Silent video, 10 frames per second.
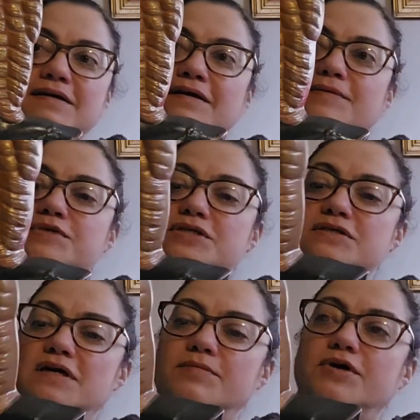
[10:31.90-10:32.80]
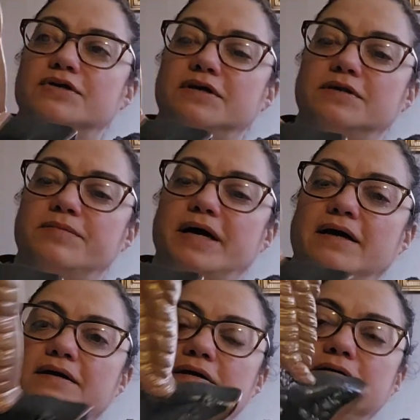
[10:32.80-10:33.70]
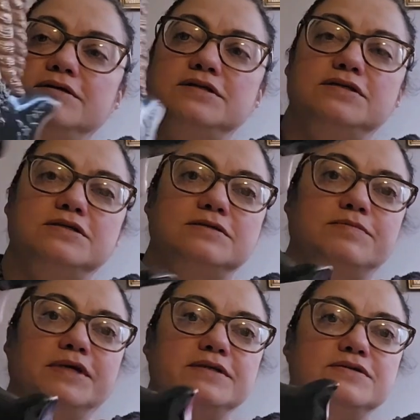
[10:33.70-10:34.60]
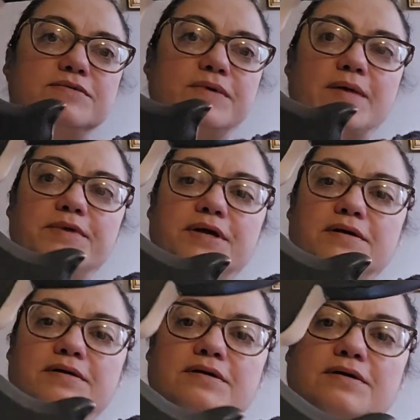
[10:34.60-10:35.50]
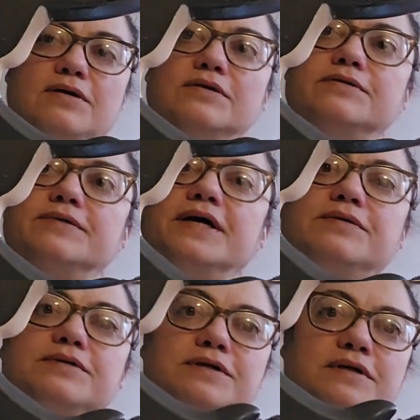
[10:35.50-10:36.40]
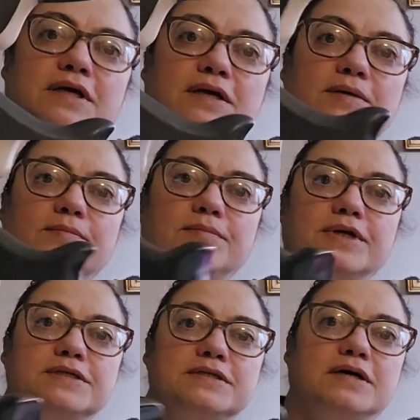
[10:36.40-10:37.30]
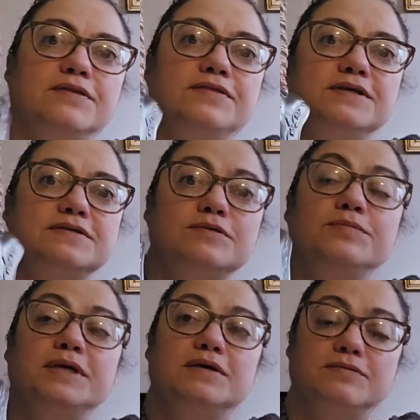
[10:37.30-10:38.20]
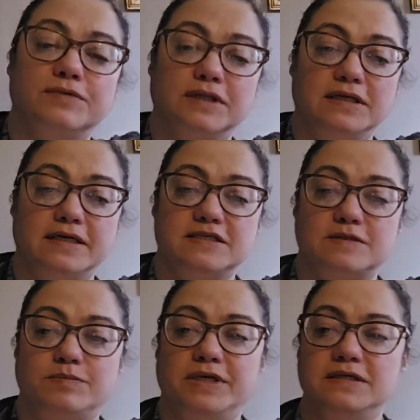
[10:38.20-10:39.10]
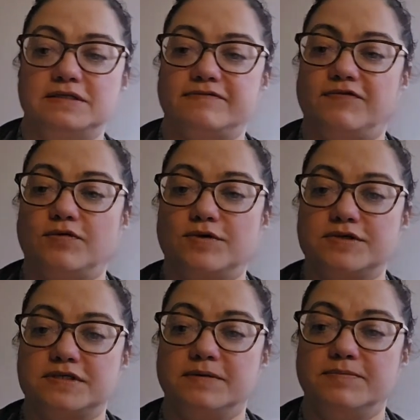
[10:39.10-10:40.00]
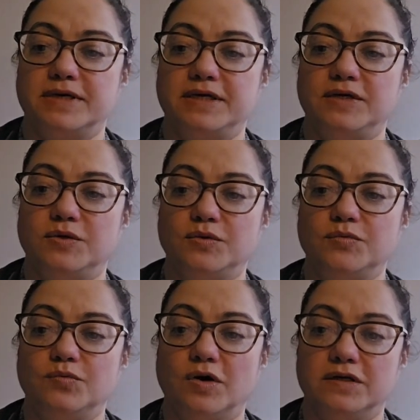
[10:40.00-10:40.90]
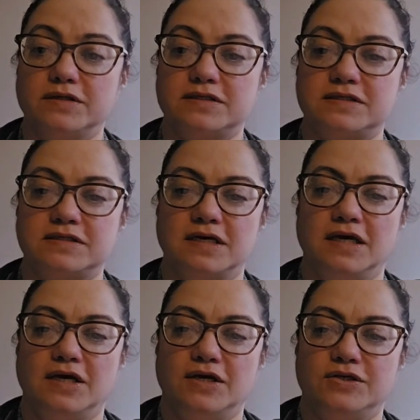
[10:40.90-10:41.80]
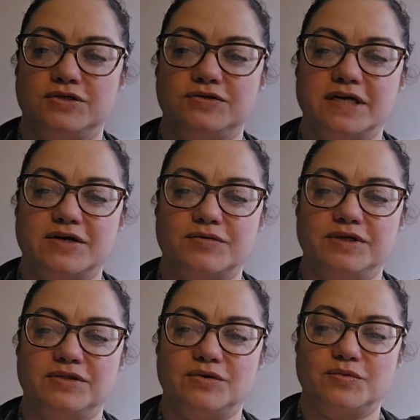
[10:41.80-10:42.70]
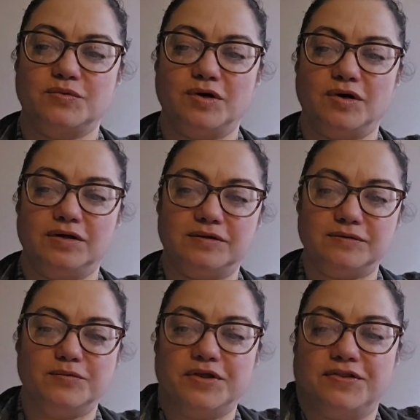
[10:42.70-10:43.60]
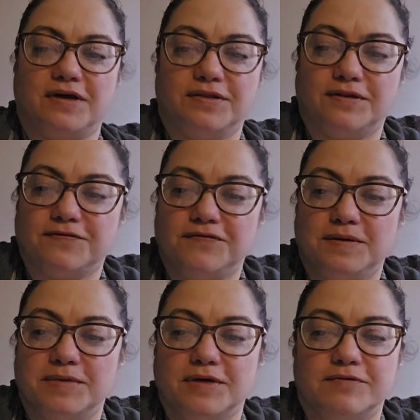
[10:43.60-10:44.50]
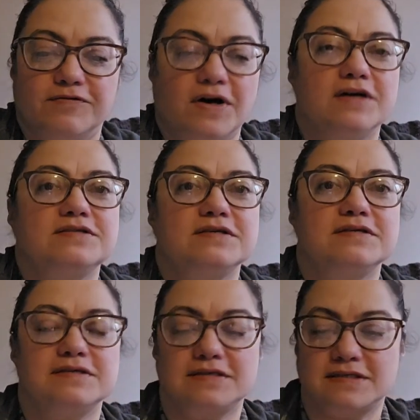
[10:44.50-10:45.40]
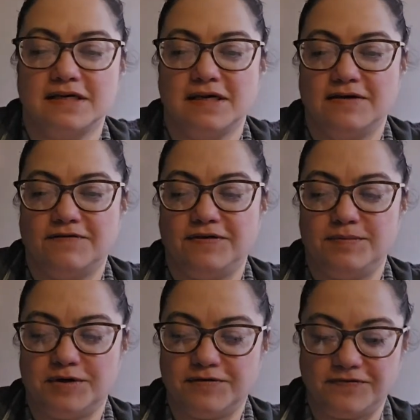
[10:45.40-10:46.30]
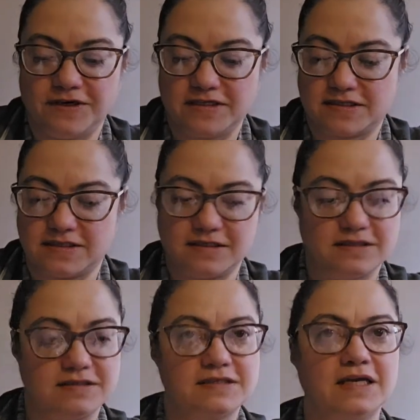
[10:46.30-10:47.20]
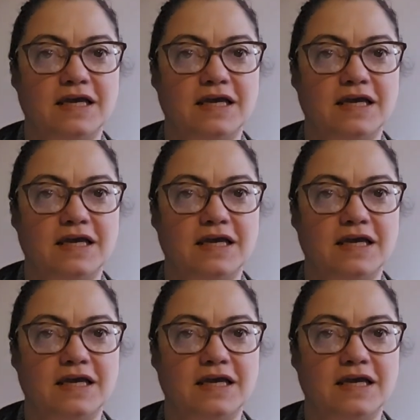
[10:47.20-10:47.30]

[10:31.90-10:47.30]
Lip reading: Yep, she's not marked on the back. She's just plain ceramic all around. But this will be a really nice piece for somebody who wants to decorate their wall with the female vases, female faces.